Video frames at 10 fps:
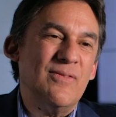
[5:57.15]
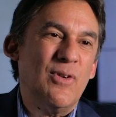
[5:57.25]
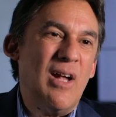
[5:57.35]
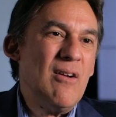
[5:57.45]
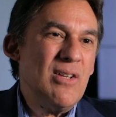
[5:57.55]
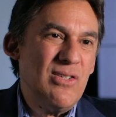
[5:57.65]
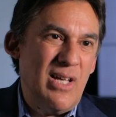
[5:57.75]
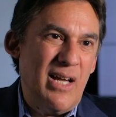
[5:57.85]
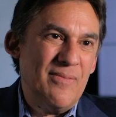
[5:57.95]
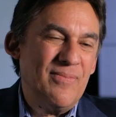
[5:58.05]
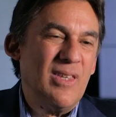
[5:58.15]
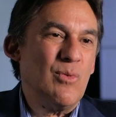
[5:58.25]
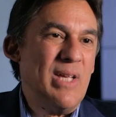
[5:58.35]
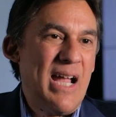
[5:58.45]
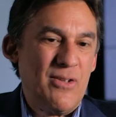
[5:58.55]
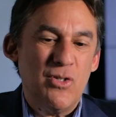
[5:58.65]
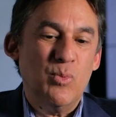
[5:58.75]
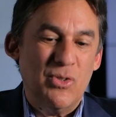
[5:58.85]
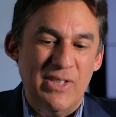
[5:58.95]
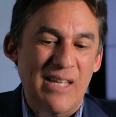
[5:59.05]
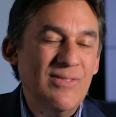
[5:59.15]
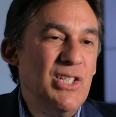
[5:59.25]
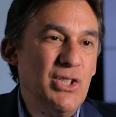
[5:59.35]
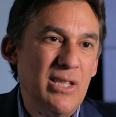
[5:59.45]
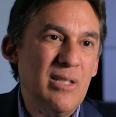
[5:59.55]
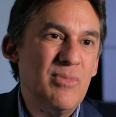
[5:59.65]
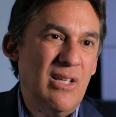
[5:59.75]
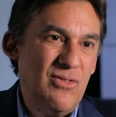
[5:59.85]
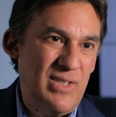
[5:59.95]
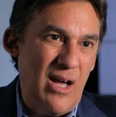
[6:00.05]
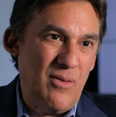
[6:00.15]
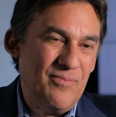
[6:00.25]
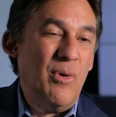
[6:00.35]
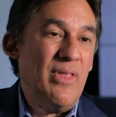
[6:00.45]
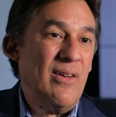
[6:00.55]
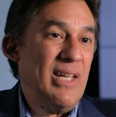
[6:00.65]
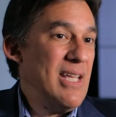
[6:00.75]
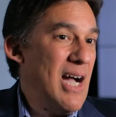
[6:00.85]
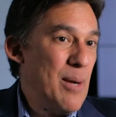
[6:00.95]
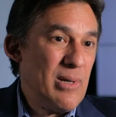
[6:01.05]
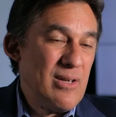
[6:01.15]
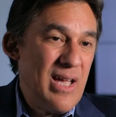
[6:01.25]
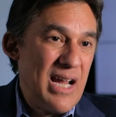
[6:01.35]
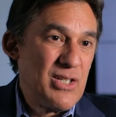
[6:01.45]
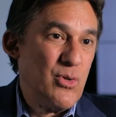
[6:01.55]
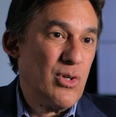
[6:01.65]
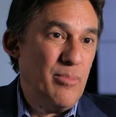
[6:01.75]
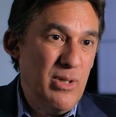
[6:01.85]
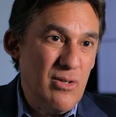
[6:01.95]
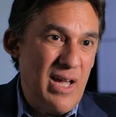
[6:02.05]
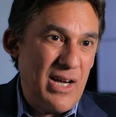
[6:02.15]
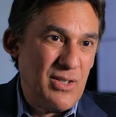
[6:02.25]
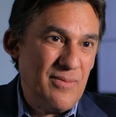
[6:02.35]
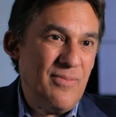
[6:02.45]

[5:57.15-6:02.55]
For our design, the reactors will safely shut themselves down without any operator action or computer action,